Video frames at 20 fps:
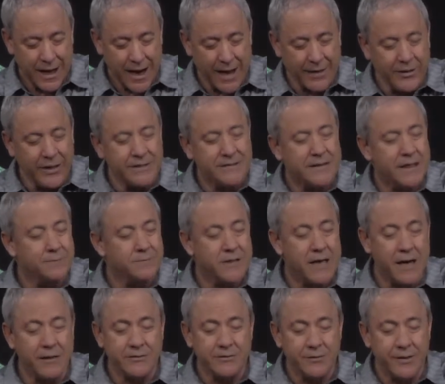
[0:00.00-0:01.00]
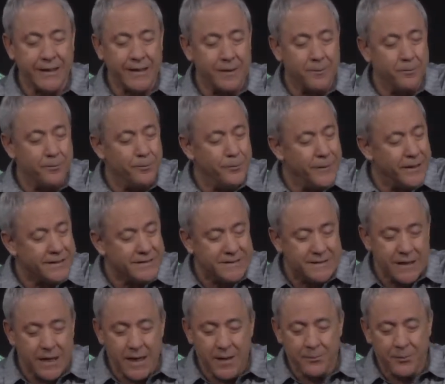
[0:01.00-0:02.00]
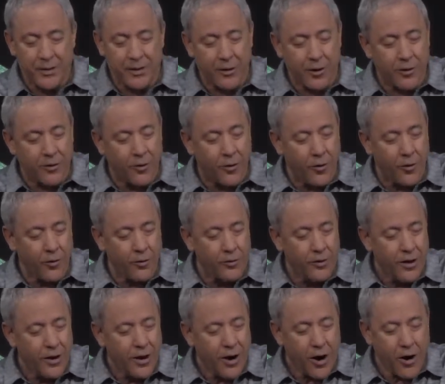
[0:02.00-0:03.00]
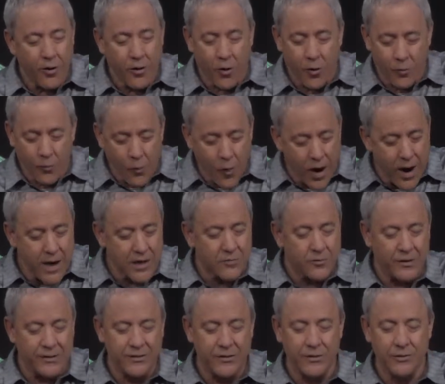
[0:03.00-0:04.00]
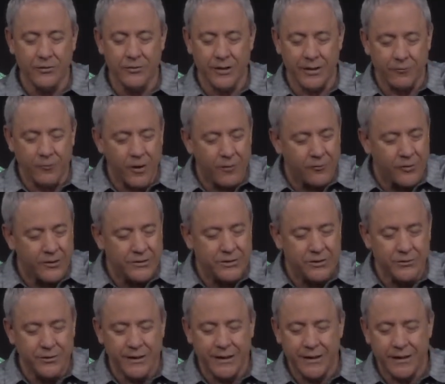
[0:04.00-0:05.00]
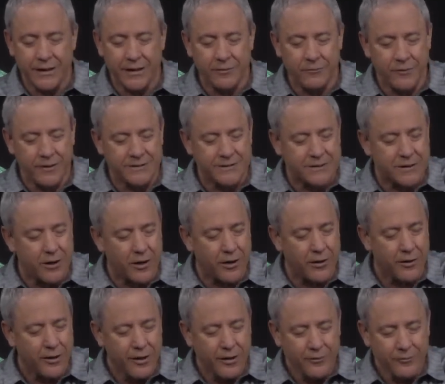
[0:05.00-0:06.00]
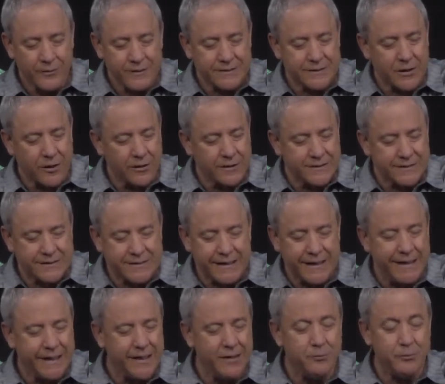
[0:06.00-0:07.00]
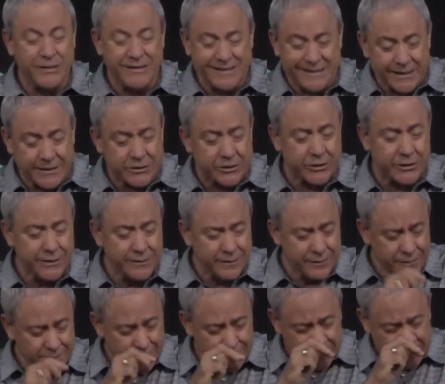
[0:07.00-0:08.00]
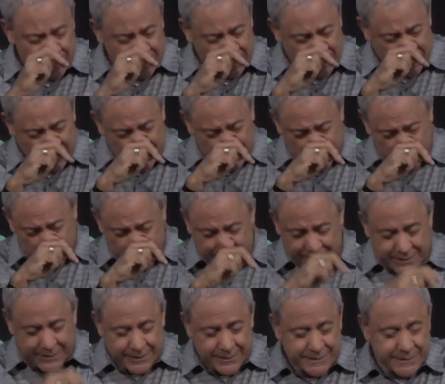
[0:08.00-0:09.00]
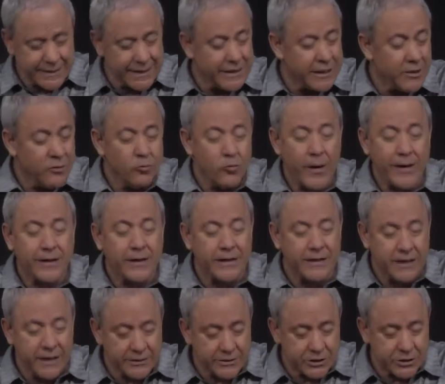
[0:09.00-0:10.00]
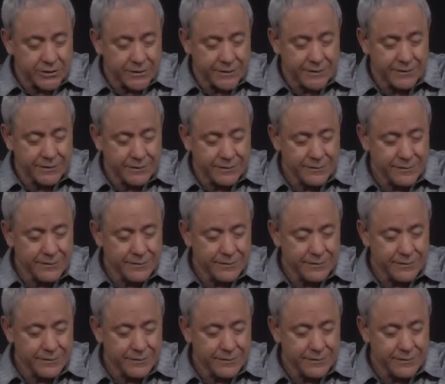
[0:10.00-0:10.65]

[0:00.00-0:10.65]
I think sometimes we get mixed up in our whole, our whole walk with you and what we're doing, and we start, we start seeking position, seeking recognition.